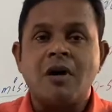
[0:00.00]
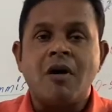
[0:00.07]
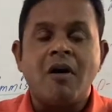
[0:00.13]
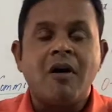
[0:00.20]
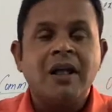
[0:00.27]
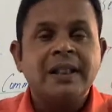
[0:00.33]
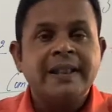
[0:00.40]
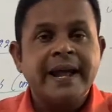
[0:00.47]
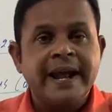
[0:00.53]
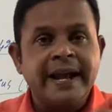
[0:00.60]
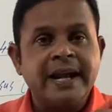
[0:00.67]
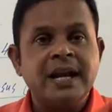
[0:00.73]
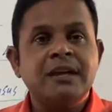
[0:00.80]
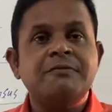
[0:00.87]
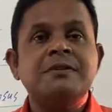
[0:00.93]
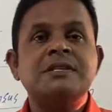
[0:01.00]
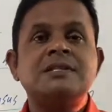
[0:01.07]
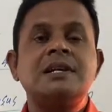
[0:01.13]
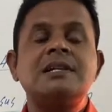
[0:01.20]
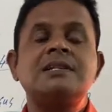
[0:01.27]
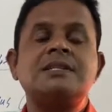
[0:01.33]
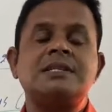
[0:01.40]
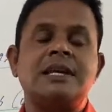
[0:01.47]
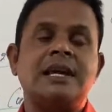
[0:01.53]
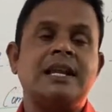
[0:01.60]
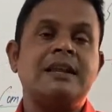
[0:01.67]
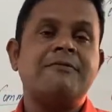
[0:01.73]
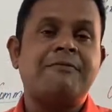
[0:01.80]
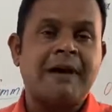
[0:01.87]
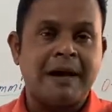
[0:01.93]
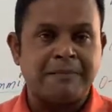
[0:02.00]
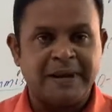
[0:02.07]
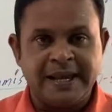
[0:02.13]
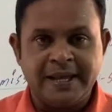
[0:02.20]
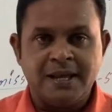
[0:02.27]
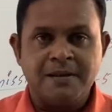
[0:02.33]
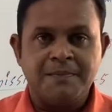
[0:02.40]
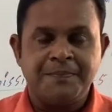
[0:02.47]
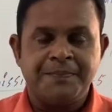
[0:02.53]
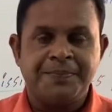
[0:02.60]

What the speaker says: all the individuals in a family